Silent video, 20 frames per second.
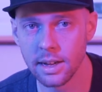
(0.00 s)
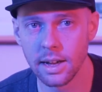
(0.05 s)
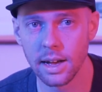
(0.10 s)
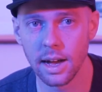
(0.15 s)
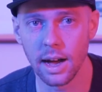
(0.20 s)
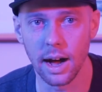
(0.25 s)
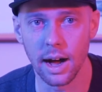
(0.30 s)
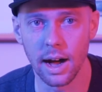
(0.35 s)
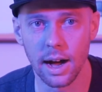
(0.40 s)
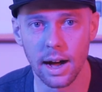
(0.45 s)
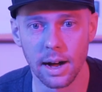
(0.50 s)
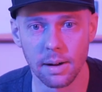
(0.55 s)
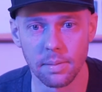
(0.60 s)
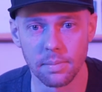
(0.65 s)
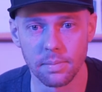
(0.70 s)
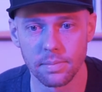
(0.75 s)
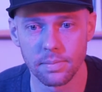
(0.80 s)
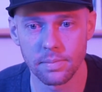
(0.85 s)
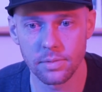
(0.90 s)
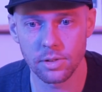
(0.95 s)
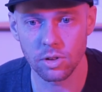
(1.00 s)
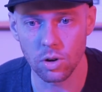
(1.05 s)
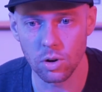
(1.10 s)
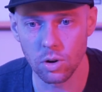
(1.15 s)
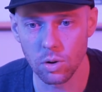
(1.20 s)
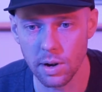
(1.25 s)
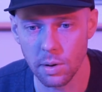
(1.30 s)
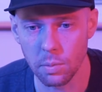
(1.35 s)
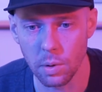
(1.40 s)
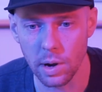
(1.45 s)

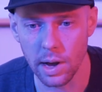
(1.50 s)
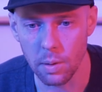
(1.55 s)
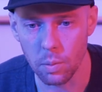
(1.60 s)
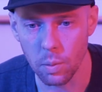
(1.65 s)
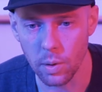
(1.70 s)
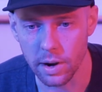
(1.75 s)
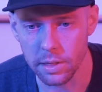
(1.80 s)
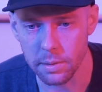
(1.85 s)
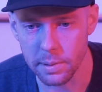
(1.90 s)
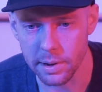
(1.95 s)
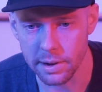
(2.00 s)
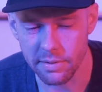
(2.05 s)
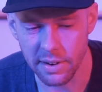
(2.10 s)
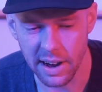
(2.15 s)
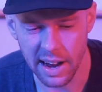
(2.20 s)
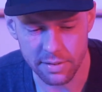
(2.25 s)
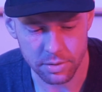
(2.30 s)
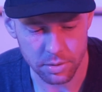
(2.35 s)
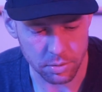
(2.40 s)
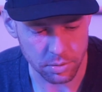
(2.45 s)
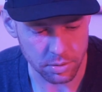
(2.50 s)
So at one of the big five schools,